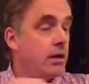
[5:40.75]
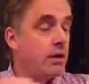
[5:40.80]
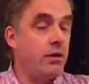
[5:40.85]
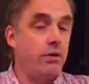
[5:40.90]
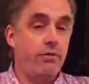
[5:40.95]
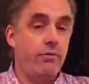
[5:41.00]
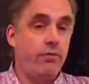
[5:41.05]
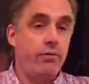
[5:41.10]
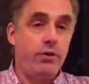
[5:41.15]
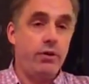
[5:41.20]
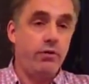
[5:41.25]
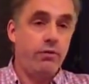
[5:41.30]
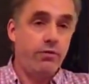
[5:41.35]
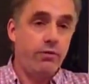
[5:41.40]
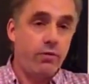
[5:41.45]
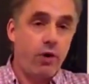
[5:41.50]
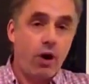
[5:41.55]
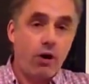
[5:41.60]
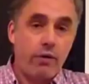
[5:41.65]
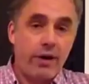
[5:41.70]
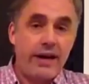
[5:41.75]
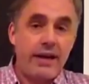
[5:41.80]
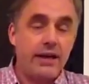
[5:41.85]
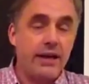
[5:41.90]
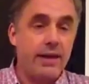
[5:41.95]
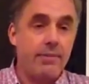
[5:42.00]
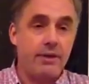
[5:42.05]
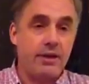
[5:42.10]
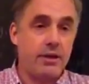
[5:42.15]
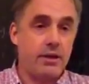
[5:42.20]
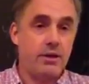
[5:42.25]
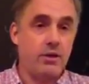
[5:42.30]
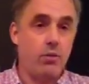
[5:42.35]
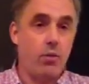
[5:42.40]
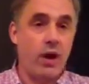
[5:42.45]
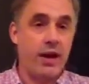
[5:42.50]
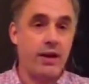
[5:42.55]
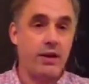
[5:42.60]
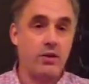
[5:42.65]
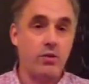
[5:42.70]
you've already limited to
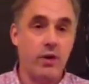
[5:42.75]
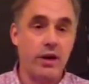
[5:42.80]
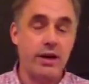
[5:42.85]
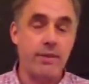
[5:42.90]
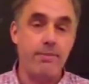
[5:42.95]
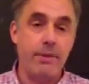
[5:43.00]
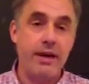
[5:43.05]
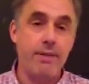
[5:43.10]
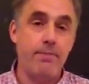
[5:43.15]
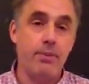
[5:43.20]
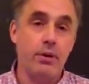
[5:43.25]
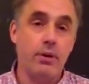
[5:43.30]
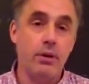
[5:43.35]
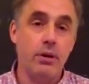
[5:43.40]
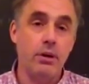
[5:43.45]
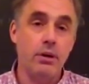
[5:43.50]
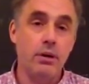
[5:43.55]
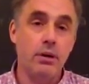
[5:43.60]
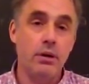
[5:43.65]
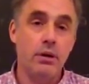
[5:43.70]
1 in 20 people.